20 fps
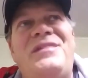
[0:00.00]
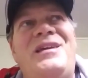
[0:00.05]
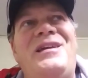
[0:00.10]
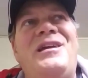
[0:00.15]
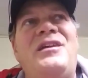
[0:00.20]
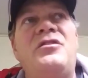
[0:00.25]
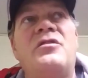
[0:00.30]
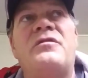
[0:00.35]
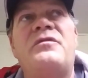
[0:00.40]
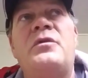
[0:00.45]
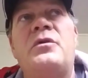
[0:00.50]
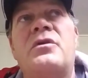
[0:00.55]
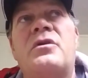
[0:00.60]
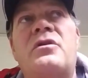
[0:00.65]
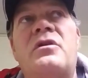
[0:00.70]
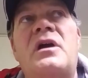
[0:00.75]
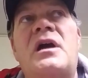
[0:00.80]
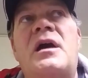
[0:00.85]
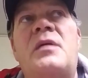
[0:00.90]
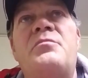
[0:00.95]
yeah, you're full of
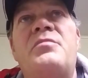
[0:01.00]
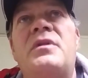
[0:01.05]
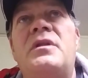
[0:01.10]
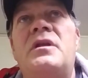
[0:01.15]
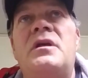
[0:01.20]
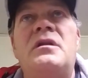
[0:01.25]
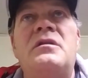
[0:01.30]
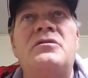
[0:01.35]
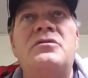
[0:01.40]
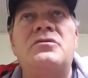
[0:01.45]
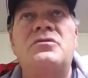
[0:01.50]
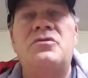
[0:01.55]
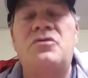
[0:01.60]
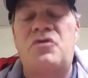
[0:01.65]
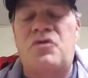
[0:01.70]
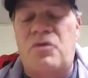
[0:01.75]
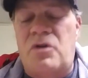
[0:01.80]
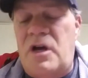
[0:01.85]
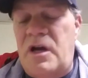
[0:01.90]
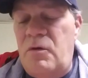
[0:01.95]
crap, and then
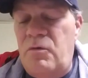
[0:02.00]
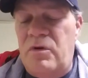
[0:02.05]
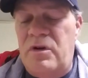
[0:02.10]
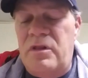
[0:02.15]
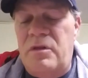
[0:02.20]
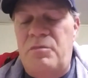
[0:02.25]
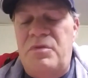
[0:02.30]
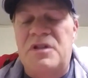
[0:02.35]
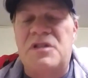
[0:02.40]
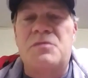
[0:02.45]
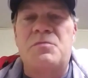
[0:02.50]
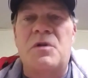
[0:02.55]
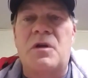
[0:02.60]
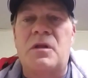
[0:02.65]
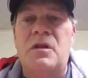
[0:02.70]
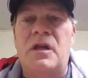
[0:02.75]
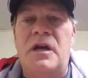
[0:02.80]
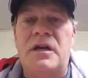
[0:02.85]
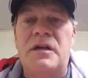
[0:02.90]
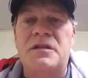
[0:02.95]
try one of the
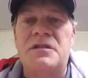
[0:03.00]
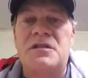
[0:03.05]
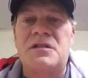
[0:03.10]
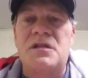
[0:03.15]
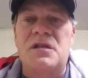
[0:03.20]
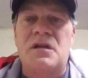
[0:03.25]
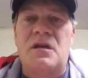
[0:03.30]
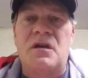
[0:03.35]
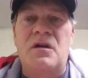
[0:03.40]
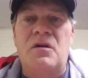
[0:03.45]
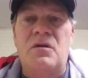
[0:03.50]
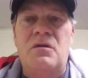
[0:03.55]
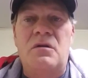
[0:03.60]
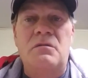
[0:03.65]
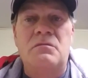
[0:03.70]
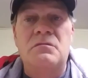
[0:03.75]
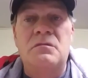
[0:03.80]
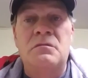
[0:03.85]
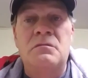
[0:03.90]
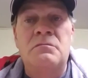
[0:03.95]
Pittsburgh lines and go,
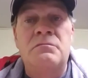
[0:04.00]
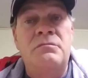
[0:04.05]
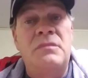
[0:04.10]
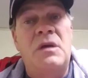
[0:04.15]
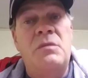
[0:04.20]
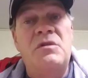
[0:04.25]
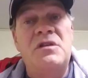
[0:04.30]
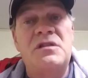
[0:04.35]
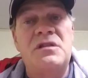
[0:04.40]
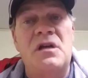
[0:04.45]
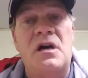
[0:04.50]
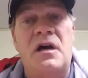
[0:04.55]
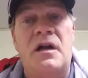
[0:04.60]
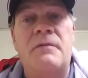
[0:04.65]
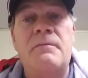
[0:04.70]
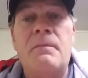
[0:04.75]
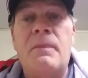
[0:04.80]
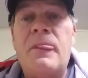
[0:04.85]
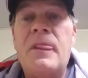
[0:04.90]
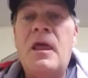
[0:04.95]
oh, maybe he's
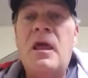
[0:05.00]
not.